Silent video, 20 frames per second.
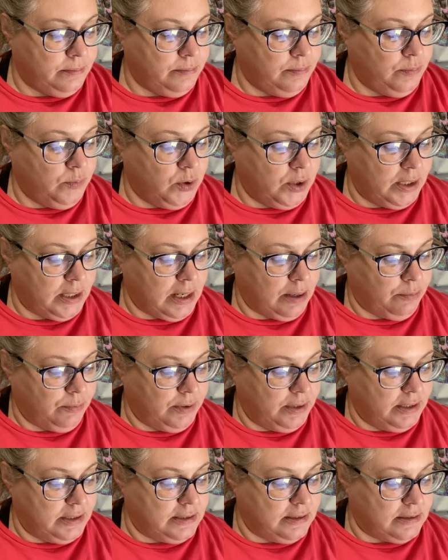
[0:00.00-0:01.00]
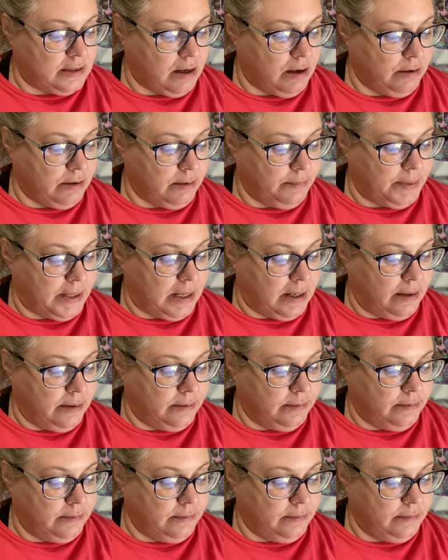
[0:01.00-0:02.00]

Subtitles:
what I wanted to talk about.